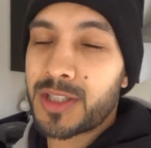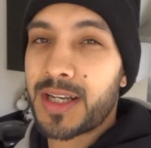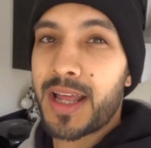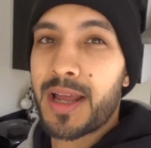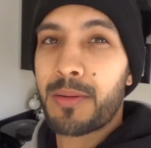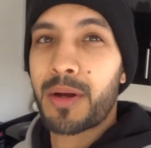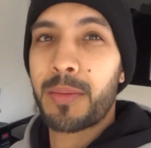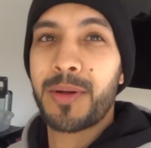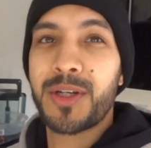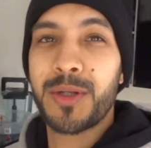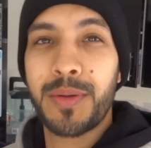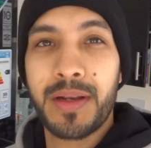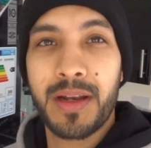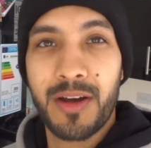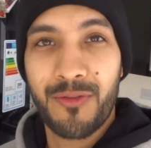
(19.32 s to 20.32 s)
today I'm going to be
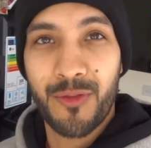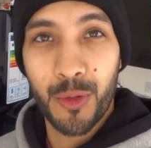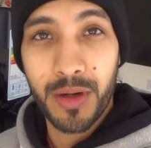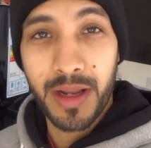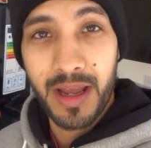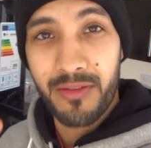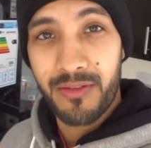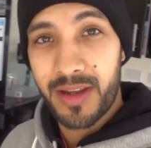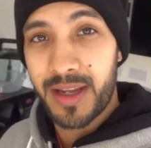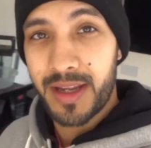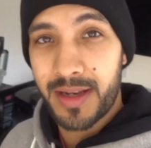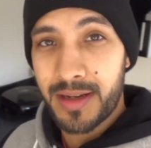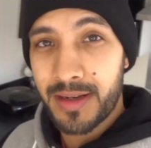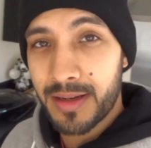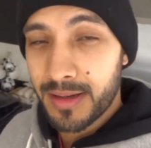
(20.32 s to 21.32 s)
doing a 4 day of eating.